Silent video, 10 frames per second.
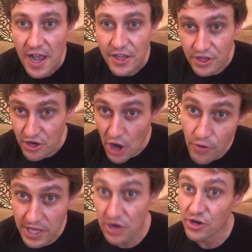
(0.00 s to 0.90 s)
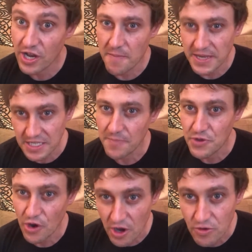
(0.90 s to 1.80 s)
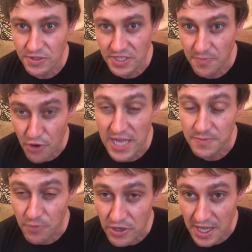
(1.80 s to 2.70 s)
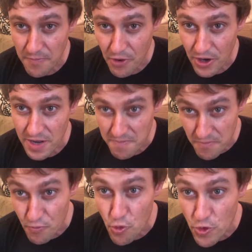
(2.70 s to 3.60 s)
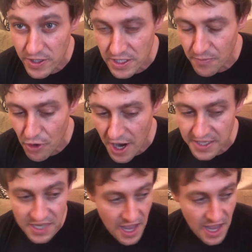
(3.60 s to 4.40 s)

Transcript: You know that you're going to mess up your uncle's surprise birthday party and ruin the surprise.